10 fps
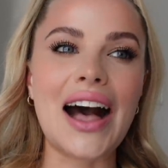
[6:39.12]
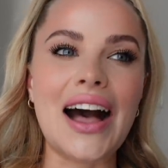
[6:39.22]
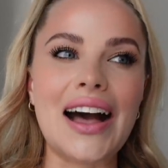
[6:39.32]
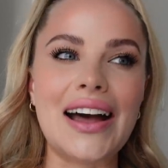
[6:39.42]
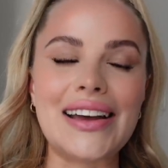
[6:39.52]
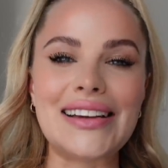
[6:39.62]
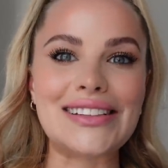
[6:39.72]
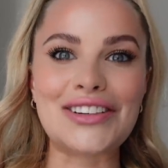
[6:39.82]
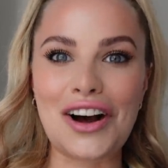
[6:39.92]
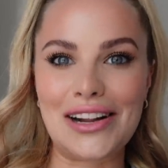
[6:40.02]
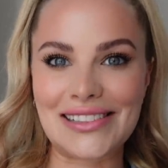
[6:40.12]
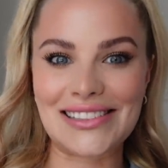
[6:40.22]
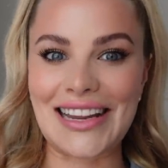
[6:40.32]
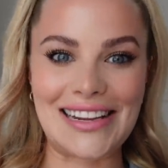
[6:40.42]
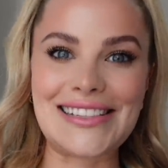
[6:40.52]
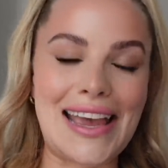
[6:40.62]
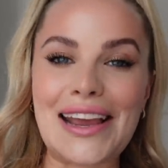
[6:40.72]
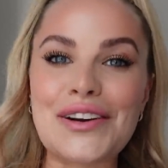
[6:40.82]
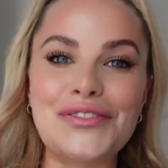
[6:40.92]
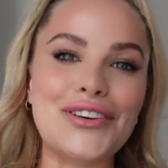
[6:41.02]
I can't like
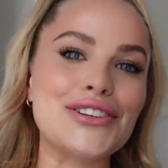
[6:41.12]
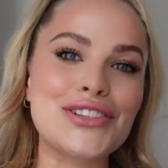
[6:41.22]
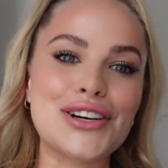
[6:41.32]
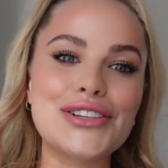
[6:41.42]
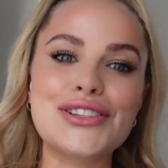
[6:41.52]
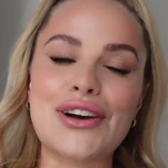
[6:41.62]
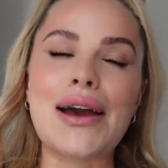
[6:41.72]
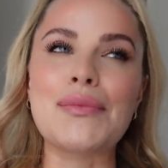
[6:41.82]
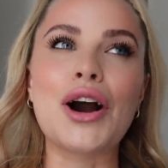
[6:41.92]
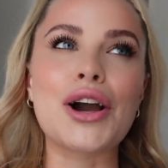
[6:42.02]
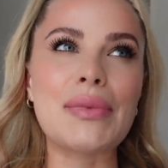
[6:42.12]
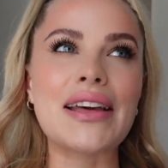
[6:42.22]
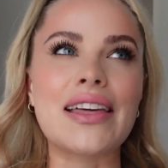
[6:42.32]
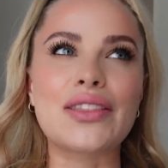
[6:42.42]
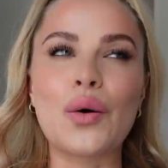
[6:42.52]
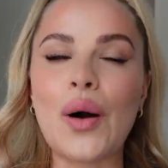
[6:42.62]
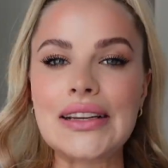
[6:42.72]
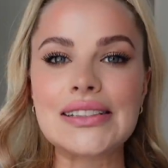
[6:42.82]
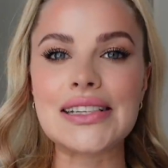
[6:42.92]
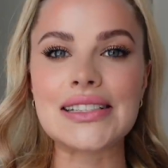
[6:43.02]
take photos, so I'm hoping that the
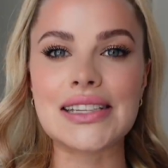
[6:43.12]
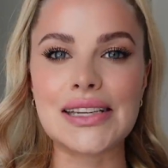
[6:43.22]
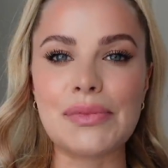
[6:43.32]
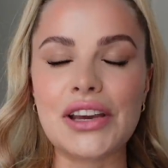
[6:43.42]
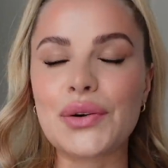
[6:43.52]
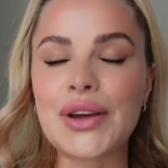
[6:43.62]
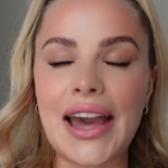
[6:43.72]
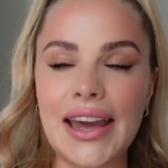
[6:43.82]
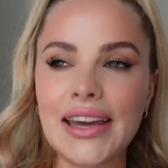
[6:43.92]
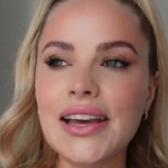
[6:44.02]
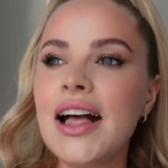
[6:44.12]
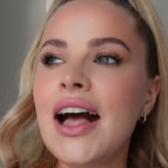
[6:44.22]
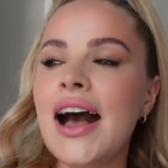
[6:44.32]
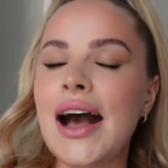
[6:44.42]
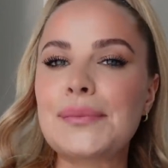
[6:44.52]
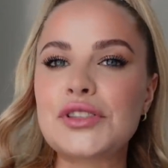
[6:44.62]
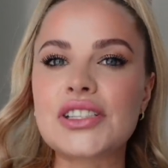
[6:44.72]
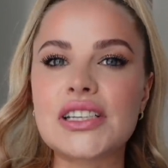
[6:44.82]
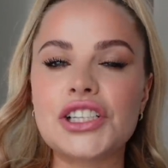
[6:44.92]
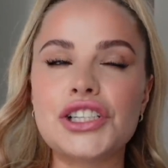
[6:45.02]
quality is going to be okay. I'm
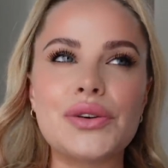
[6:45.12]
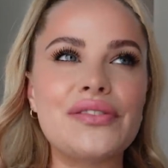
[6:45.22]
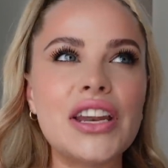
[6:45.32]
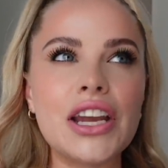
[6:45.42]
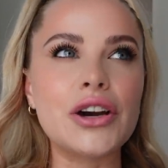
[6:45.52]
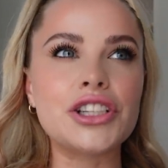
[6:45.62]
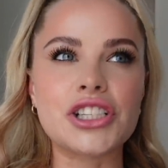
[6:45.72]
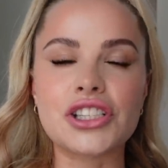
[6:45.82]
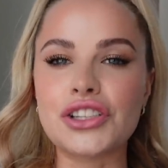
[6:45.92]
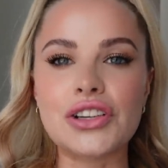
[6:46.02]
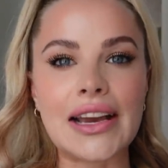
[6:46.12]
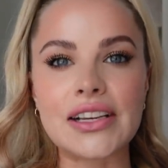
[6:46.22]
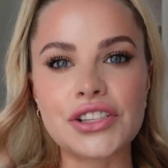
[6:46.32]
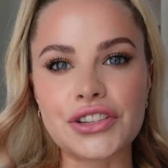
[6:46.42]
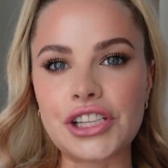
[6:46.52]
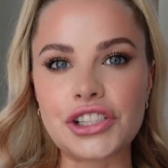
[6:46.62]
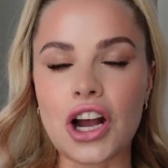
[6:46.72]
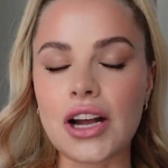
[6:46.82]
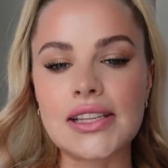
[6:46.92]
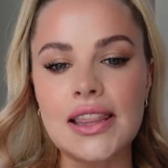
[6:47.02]
just going to do a video and just do like a
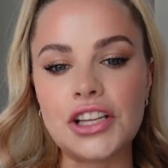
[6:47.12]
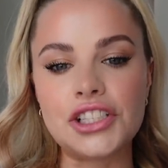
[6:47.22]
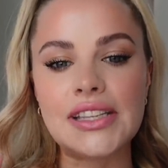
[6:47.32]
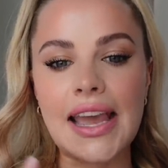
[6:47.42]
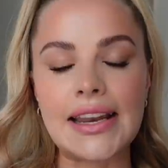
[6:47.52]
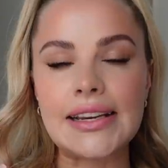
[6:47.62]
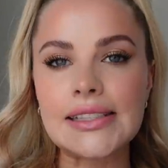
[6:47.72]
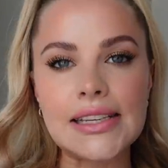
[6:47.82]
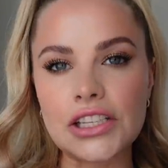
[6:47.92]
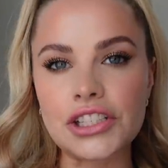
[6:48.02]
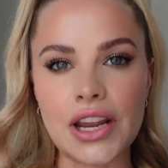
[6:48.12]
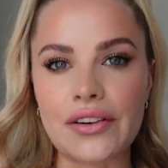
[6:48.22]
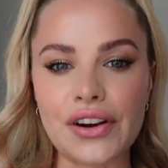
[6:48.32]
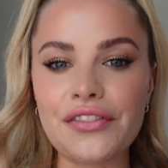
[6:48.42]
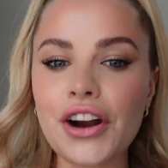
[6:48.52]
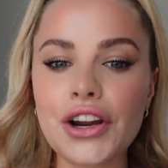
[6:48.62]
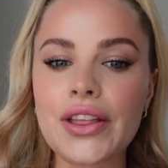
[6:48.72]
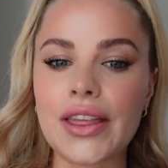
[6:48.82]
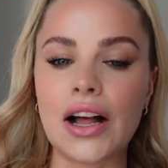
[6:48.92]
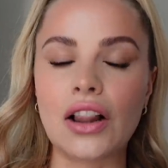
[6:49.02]
screenshot and then just edit each and every photo,
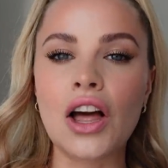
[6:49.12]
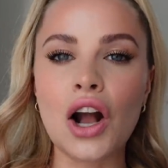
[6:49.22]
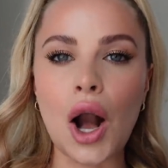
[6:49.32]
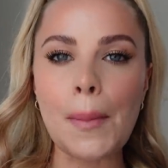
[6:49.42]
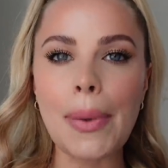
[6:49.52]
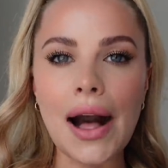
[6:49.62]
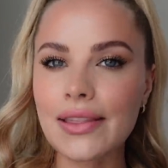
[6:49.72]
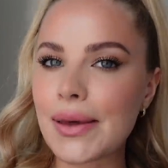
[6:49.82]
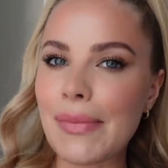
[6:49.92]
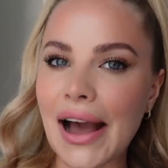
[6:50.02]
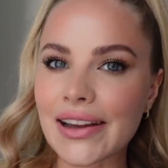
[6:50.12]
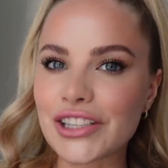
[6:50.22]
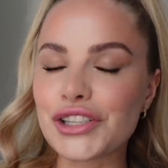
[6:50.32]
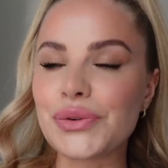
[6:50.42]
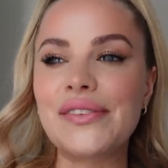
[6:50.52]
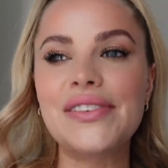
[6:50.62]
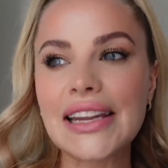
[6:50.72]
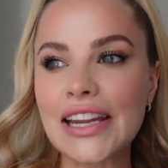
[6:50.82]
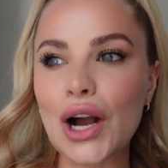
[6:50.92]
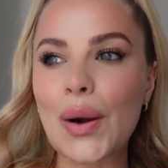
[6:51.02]
and then I'll compile them back into a
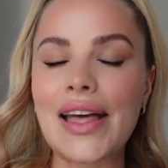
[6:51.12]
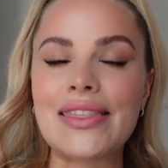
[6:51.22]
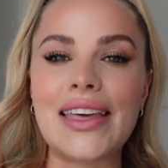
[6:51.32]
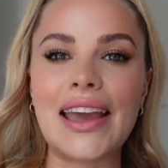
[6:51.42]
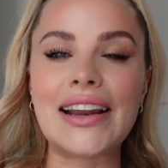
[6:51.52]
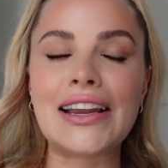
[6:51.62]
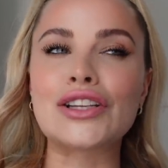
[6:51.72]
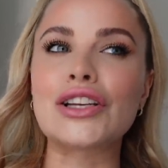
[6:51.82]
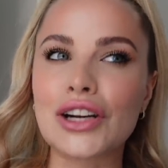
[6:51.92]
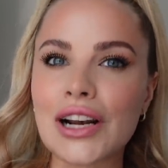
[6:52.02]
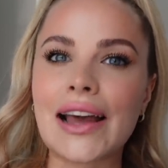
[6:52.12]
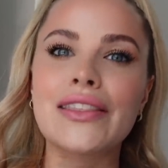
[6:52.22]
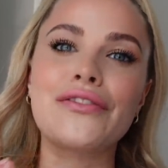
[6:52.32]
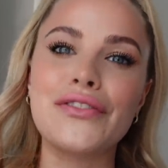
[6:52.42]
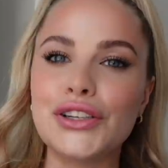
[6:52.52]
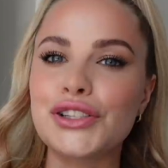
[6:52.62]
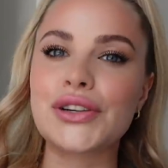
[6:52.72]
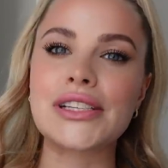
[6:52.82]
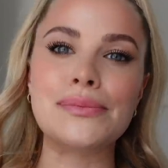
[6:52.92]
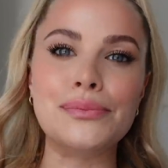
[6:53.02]
video, and then it'll look like the photo
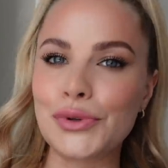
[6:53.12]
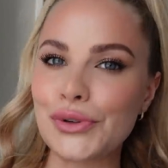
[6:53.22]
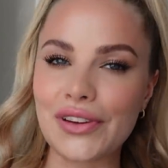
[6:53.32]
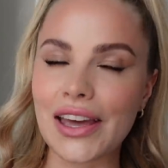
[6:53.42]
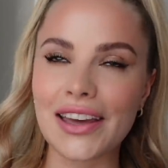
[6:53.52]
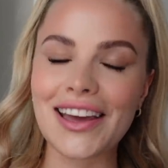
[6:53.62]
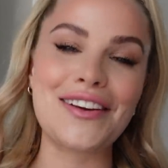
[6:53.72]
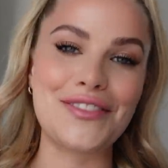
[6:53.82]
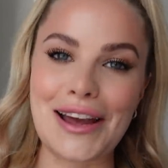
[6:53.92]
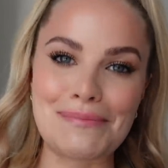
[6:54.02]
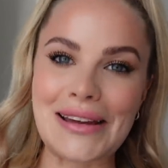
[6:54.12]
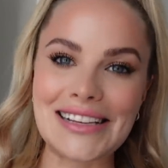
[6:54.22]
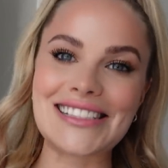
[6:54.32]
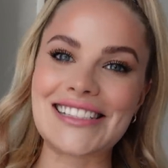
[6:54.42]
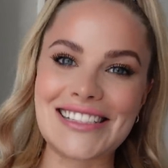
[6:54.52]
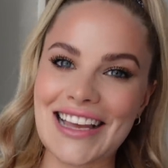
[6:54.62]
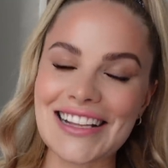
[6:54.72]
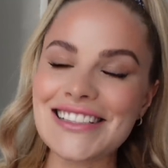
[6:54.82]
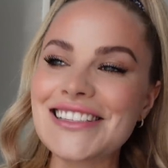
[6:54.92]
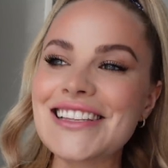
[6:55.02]
is moving, if that makes
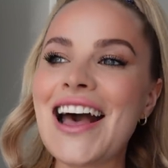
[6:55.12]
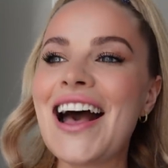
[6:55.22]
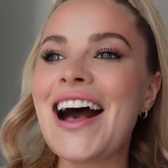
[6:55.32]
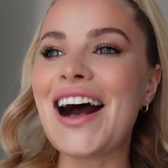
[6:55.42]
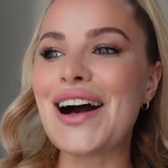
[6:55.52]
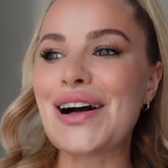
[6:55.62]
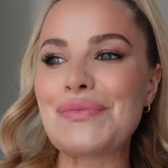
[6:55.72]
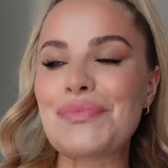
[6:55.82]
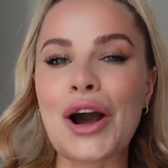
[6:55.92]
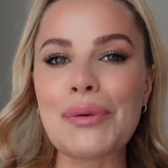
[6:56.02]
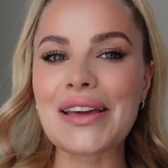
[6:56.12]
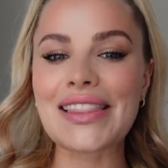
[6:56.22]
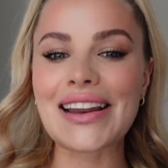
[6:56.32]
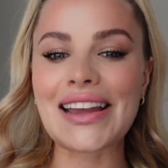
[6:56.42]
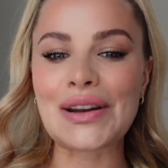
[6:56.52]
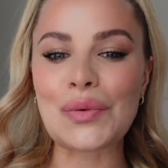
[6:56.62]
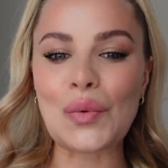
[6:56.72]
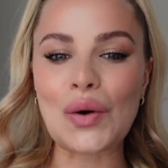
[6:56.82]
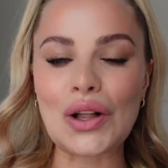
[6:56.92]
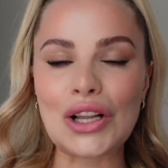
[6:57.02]
sense. Um, hoping that it
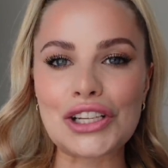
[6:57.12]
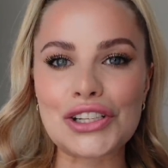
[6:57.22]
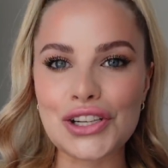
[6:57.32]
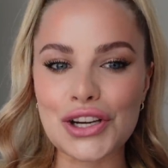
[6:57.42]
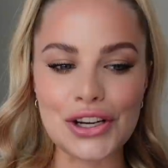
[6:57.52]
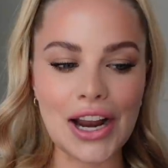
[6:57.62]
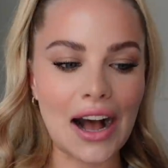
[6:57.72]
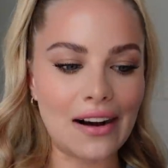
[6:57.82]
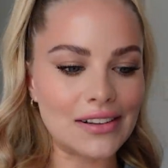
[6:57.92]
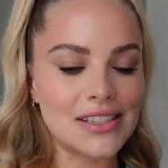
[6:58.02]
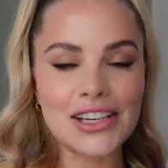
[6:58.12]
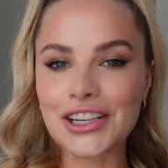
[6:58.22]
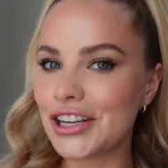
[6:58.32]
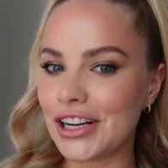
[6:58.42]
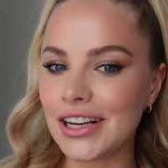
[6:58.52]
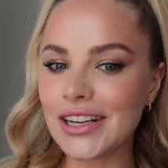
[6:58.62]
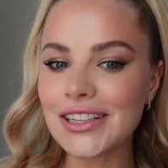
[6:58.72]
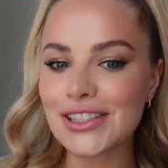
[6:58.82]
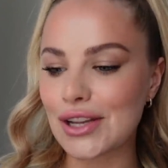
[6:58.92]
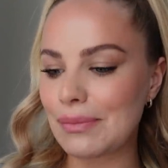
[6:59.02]
will turn out
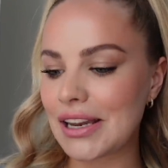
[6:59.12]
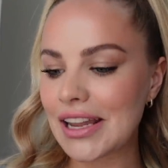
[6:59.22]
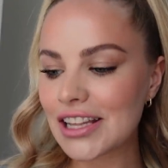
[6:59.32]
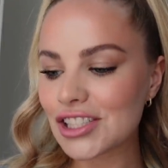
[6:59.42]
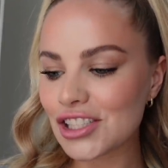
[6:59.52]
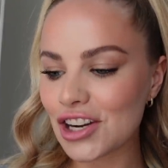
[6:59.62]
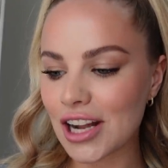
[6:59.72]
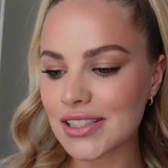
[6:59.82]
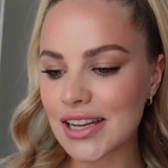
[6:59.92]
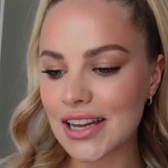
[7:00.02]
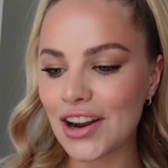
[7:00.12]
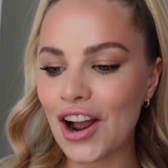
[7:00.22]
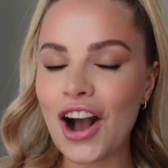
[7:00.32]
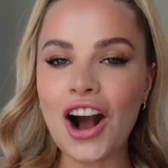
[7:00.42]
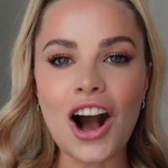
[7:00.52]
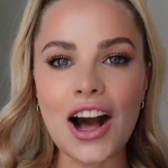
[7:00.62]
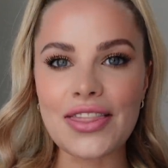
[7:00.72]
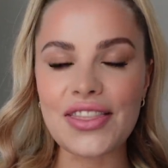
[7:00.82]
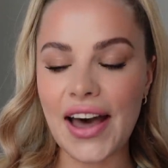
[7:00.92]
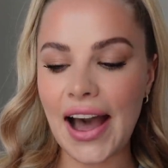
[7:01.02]
good. So I'm going to get started
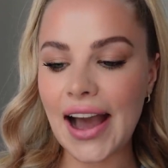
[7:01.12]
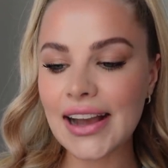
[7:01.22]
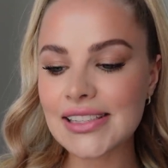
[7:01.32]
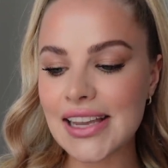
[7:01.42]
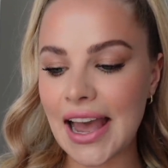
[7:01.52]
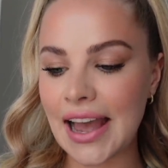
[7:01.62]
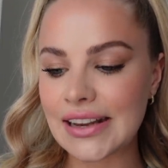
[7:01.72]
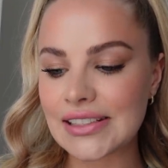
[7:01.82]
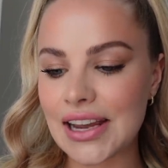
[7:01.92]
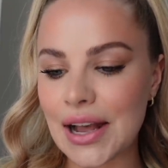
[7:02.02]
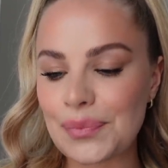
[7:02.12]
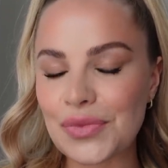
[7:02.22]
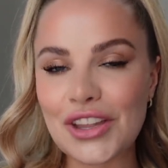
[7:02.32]
on that and um,